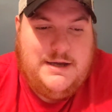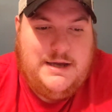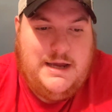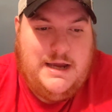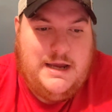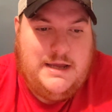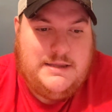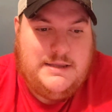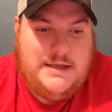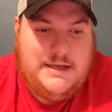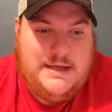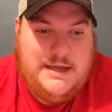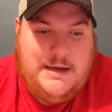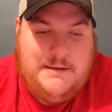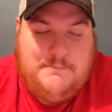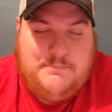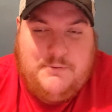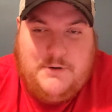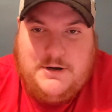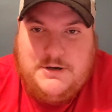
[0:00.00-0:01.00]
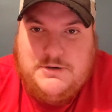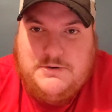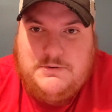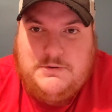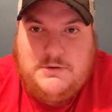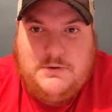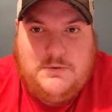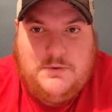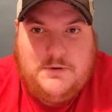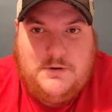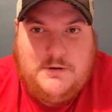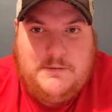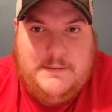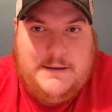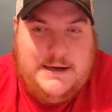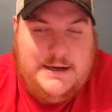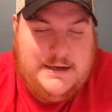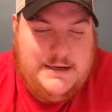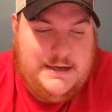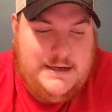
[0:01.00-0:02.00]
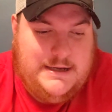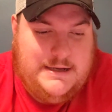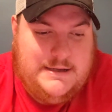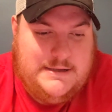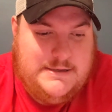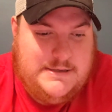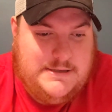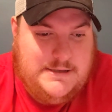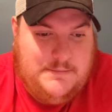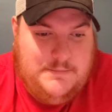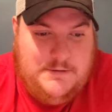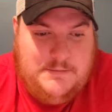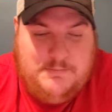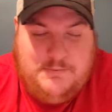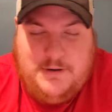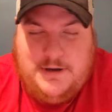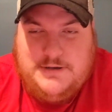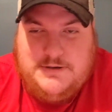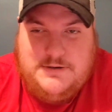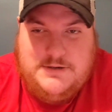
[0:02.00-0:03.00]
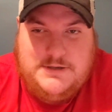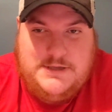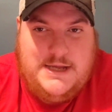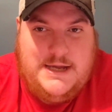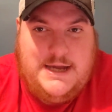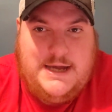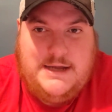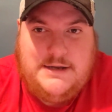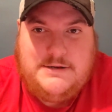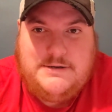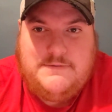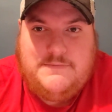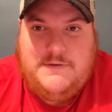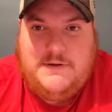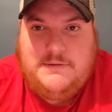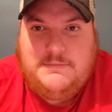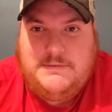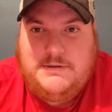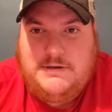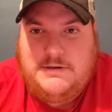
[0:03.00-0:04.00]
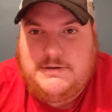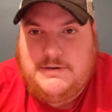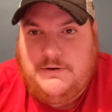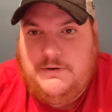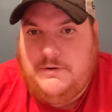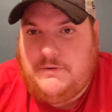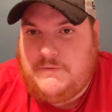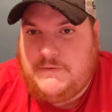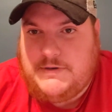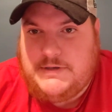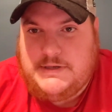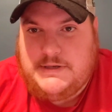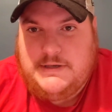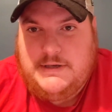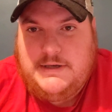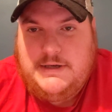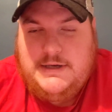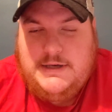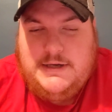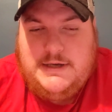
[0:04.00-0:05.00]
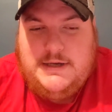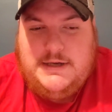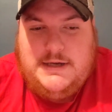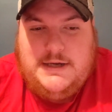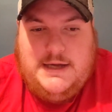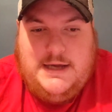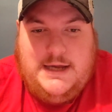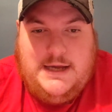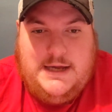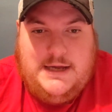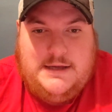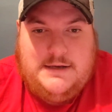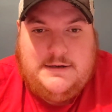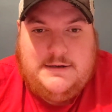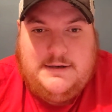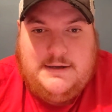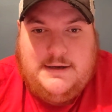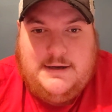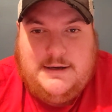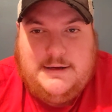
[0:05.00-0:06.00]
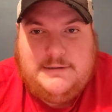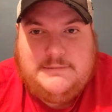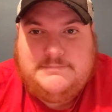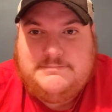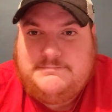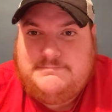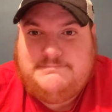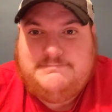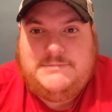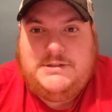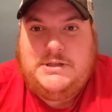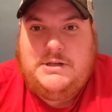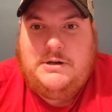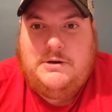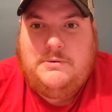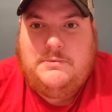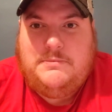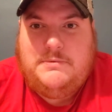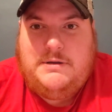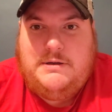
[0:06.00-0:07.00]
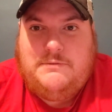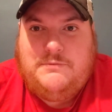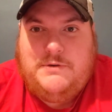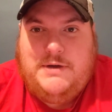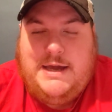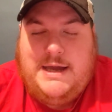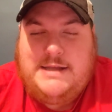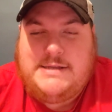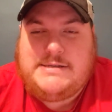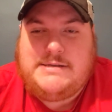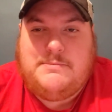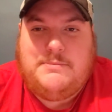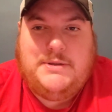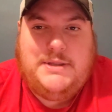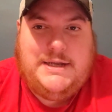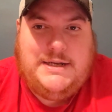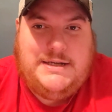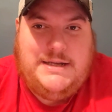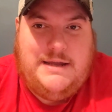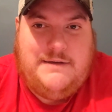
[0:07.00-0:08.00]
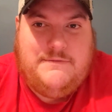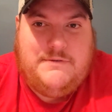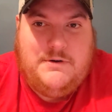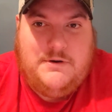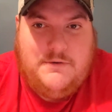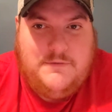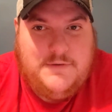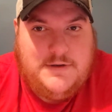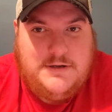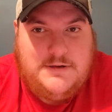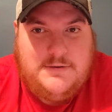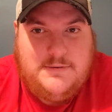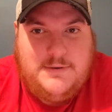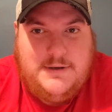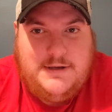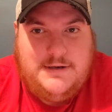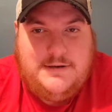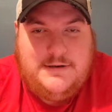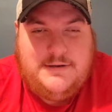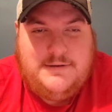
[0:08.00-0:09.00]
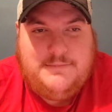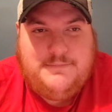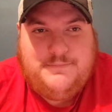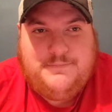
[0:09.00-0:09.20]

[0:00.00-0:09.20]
and they kept pressuring the quarterback, and some of the pressures they had developed into turnovers. And, you know, if we add someone like David Irving to it,